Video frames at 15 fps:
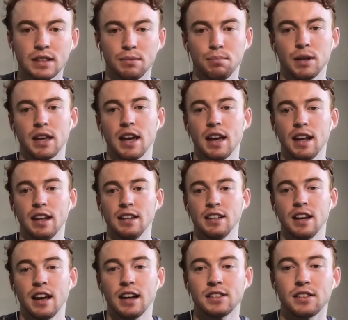But yeah, and
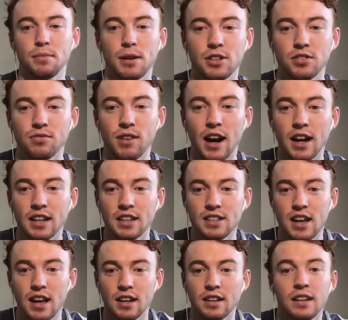yeah, as I mentioned, rating
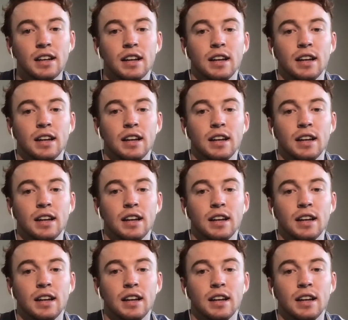10.